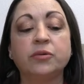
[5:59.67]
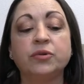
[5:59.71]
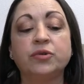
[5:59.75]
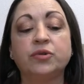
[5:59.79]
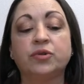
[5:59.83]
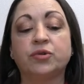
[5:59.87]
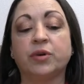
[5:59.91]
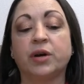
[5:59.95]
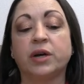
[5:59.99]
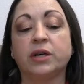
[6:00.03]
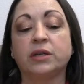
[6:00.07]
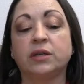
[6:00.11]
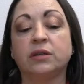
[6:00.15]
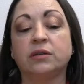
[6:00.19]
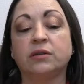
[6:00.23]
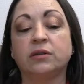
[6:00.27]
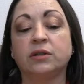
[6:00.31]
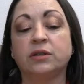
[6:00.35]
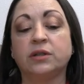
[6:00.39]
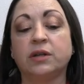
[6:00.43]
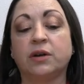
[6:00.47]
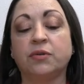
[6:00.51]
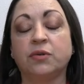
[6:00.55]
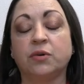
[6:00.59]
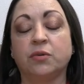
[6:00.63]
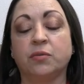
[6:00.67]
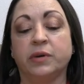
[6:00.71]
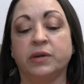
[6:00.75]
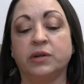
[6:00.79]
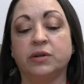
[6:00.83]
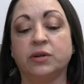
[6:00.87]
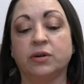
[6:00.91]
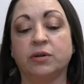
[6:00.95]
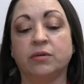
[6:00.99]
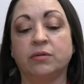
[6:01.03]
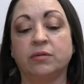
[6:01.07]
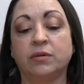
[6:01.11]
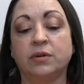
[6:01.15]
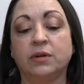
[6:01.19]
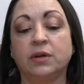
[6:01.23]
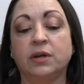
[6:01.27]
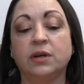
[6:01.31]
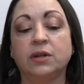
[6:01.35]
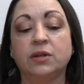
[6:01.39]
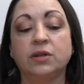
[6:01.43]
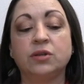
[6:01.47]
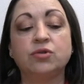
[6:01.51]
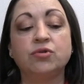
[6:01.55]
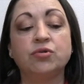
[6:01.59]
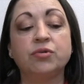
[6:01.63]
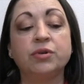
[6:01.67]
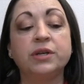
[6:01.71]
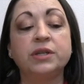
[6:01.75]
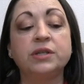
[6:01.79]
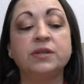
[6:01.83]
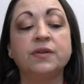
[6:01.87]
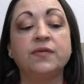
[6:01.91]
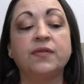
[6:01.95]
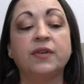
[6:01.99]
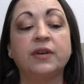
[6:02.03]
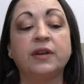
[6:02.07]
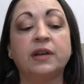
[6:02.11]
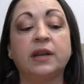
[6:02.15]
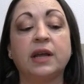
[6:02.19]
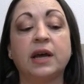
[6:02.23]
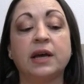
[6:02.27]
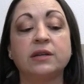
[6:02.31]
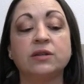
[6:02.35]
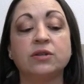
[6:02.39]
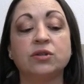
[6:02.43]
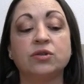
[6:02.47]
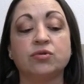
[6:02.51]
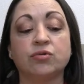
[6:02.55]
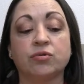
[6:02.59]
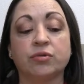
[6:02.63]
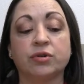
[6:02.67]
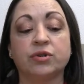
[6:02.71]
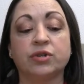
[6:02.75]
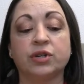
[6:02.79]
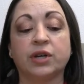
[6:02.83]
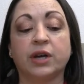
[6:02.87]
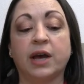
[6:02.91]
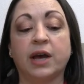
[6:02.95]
shrugged and looked out the window. The trees of Atlanta, Georgia